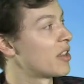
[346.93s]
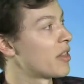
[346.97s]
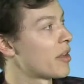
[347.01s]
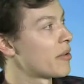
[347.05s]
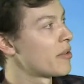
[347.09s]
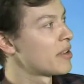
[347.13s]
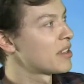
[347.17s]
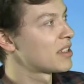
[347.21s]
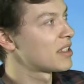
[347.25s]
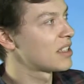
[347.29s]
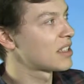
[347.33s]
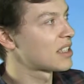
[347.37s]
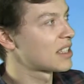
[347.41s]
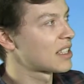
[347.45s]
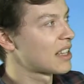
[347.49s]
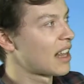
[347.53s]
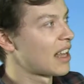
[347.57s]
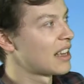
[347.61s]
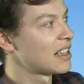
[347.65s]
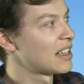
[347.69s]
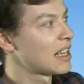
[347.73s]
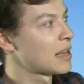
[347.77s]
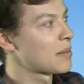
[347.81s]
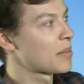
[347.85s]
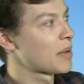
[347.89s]
There is this
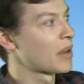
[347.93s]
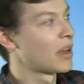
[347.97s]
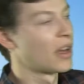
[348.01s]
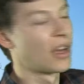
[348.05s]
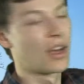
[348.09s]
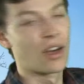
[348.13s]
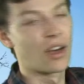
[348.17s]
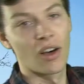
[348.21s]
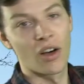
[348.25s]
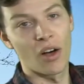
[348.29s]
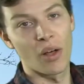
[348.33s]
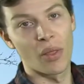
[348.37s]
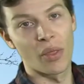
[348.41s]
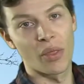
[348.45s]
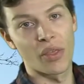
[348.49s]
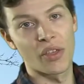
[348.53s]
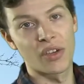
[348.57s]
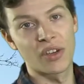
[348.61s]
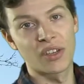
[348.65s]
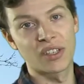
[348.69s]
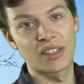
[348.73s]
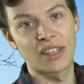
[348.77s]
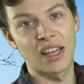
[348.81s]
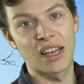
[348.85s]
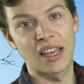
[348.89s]
slight dip on
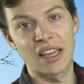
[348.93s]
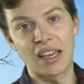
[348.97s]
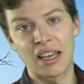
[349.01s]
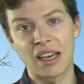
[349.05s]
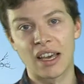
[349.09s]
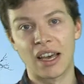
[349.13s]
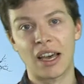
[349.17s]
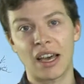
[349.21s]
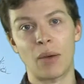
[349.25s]
Thursday,